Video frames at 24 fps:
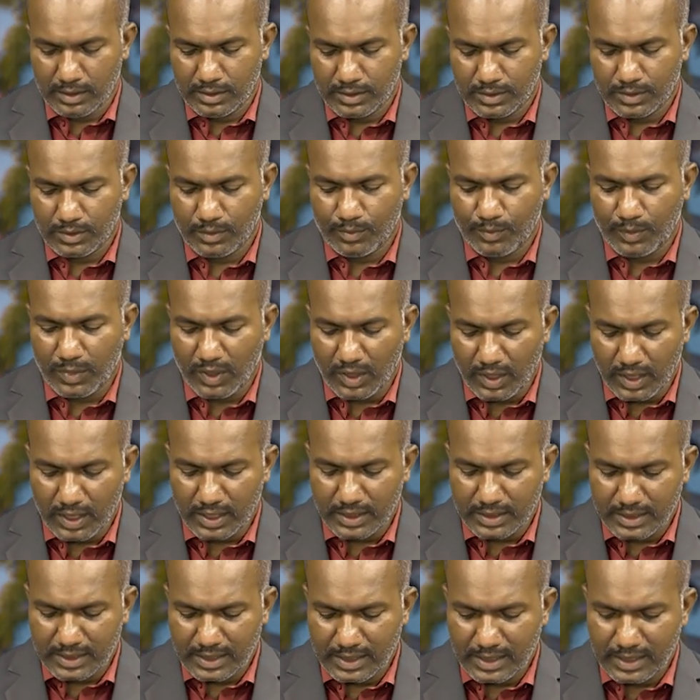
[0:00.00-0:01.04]
So
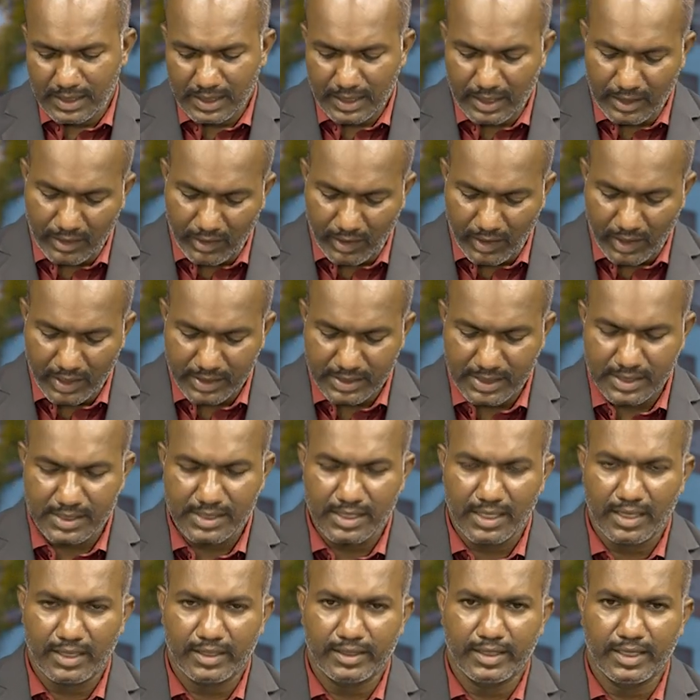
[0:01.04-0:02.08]
see, losses
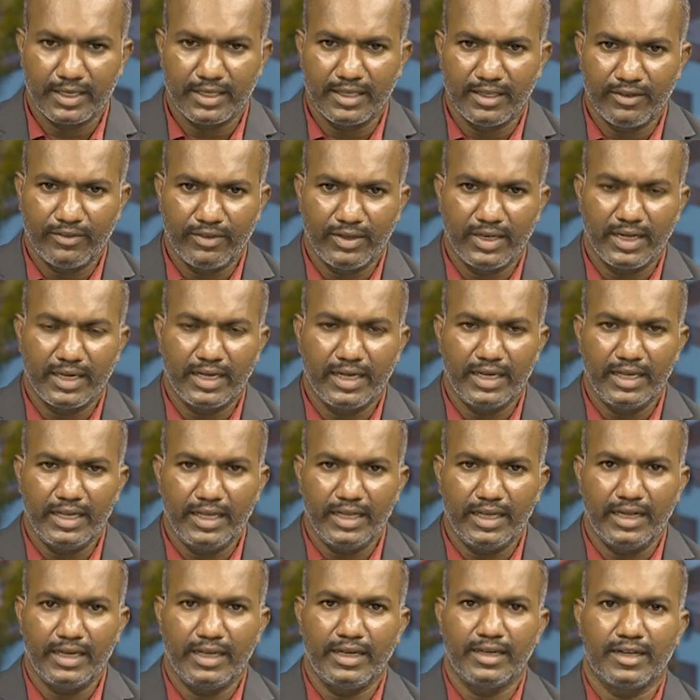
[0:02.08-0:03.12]
are there
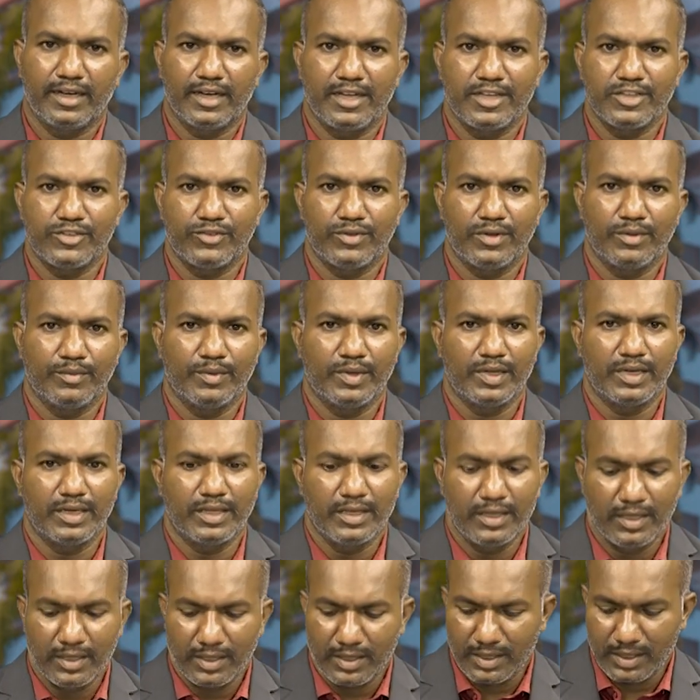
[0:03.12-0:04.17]
definitely in transformer.
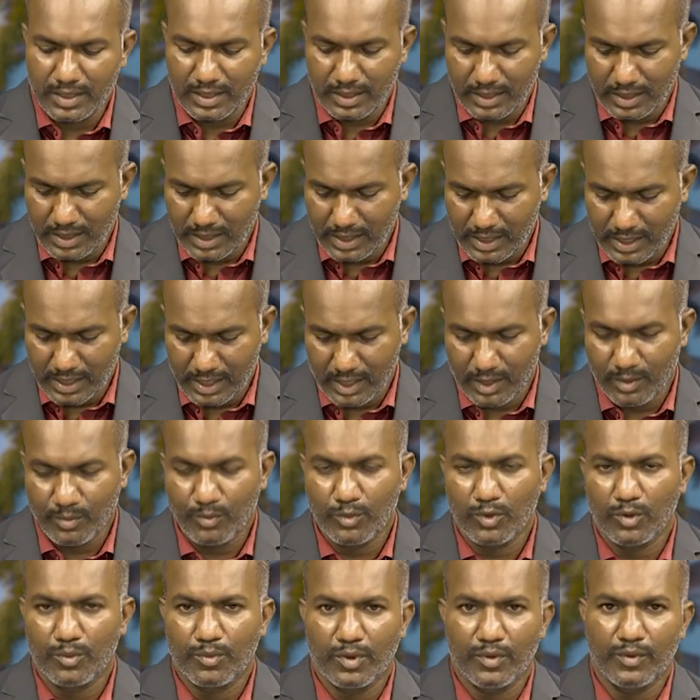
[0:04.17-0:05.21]

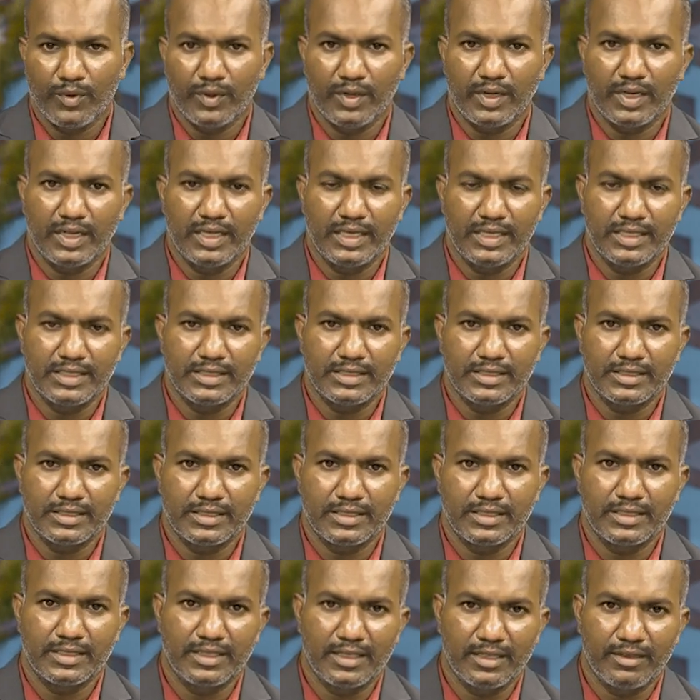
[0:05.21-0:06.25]
Input power is
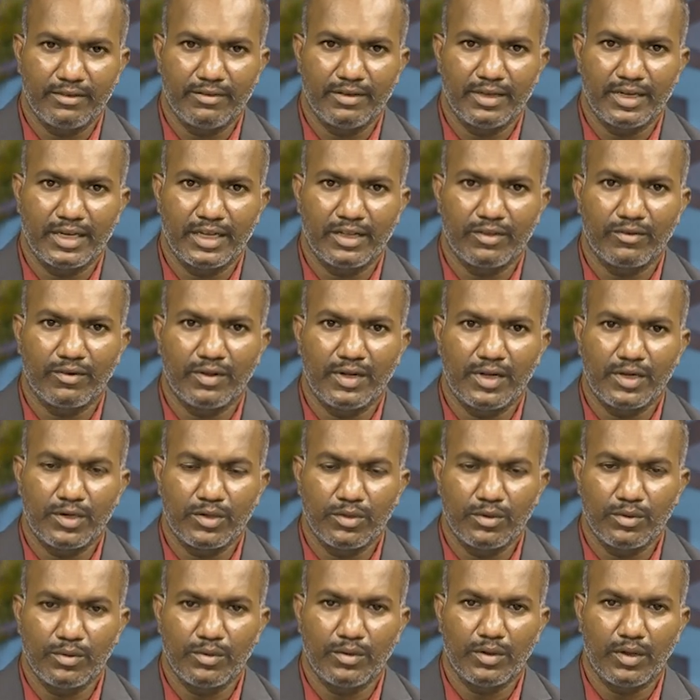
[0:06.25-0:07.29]
never equal
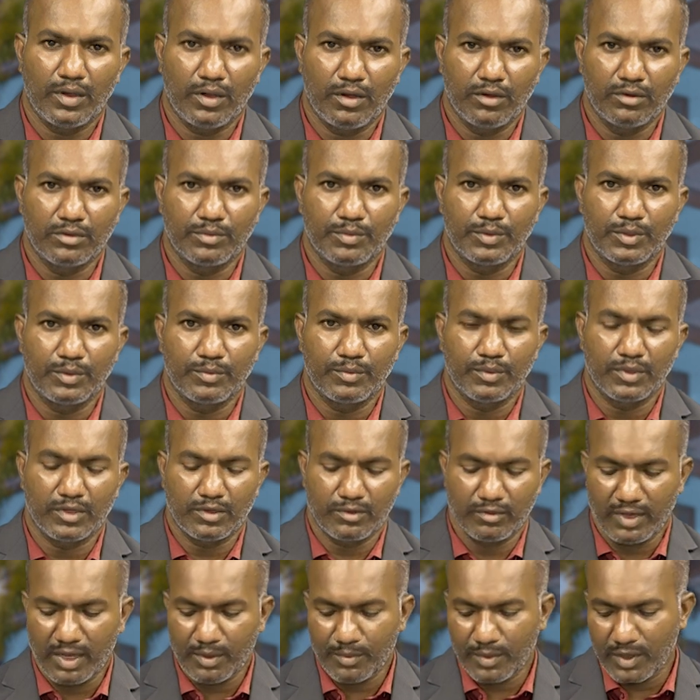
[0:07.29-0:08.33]
to output power.
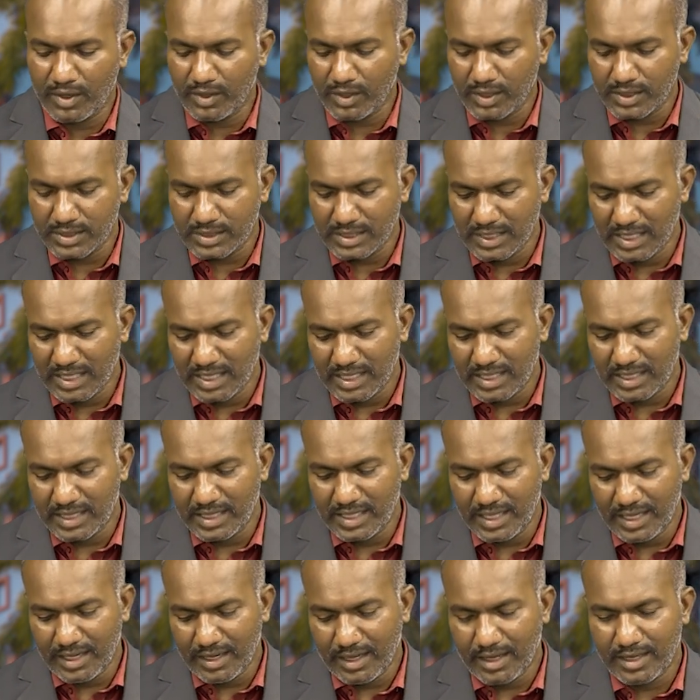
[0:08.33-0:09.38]
Why? Because
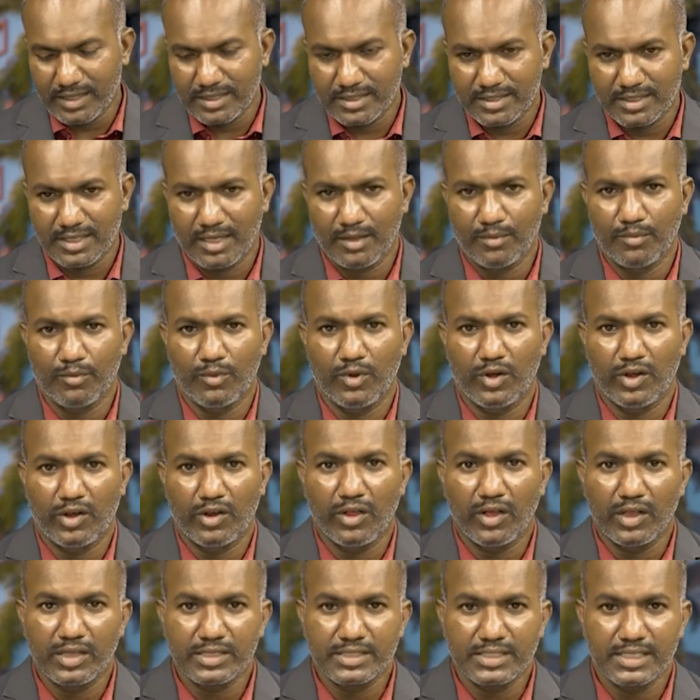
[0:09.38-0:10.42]
there are some
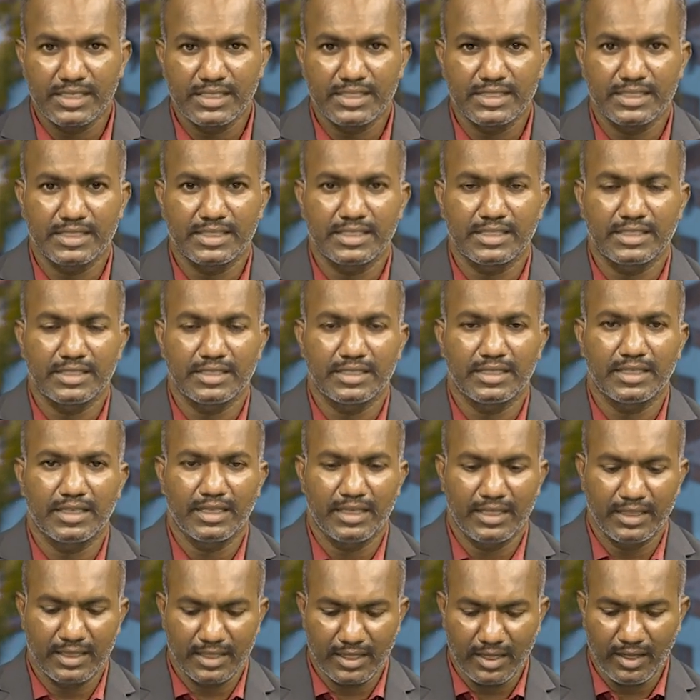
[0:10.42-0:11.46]
losses
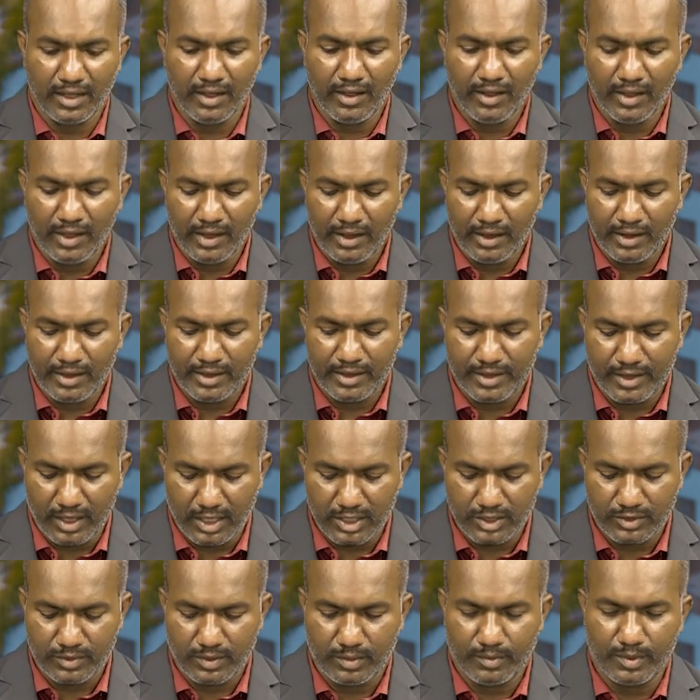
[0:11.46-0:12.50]
in the
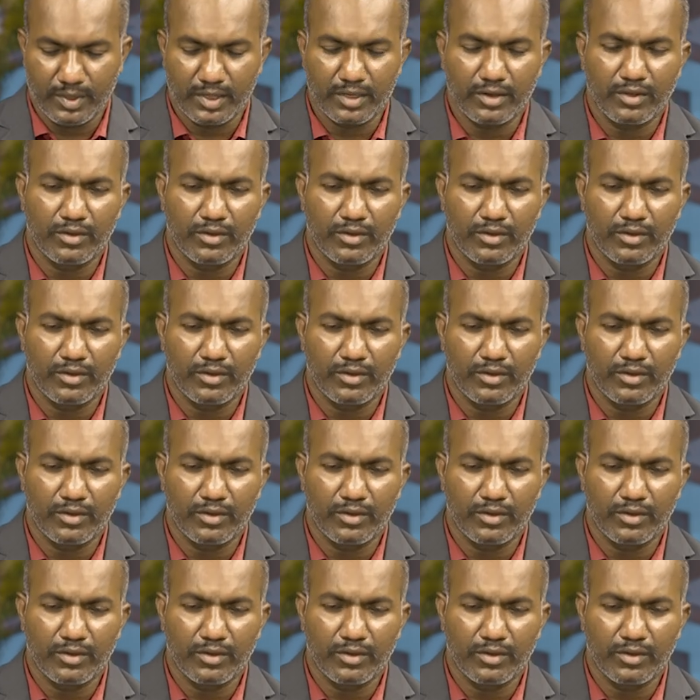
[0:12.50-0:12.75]
transformer.